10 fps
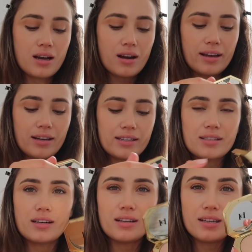
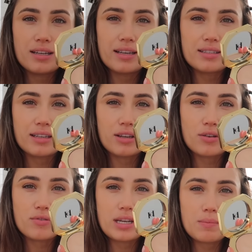highlighter it's like a
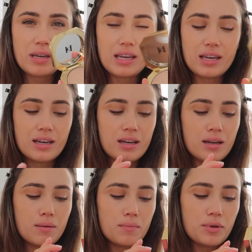creamy
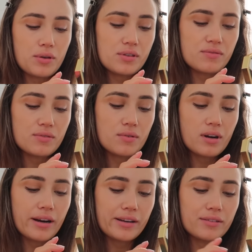beautiful
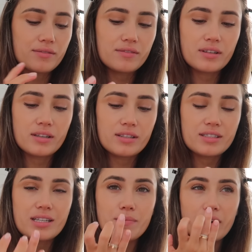kind of
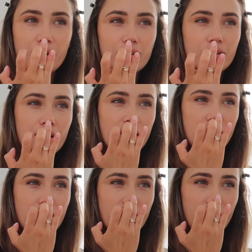shimmer
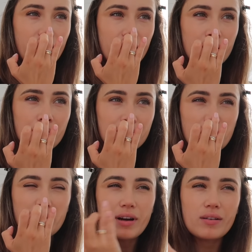um,
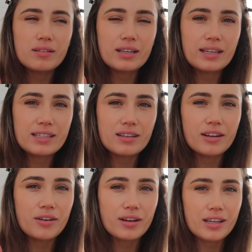but without the glitter. I
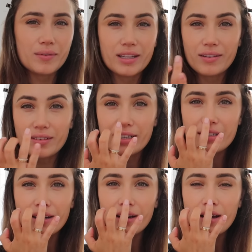don't like it when they have
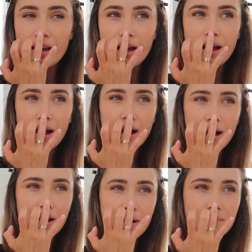glitter.
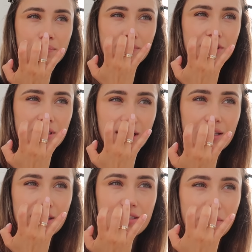Um, just
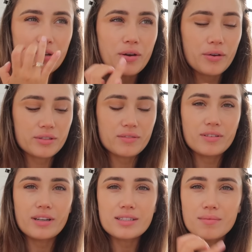adding this to my nose. I
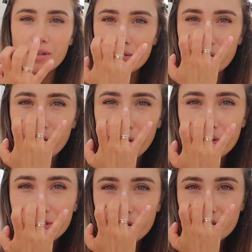feel like sometimes my
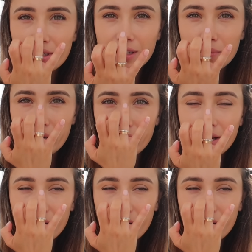nose looks a little bit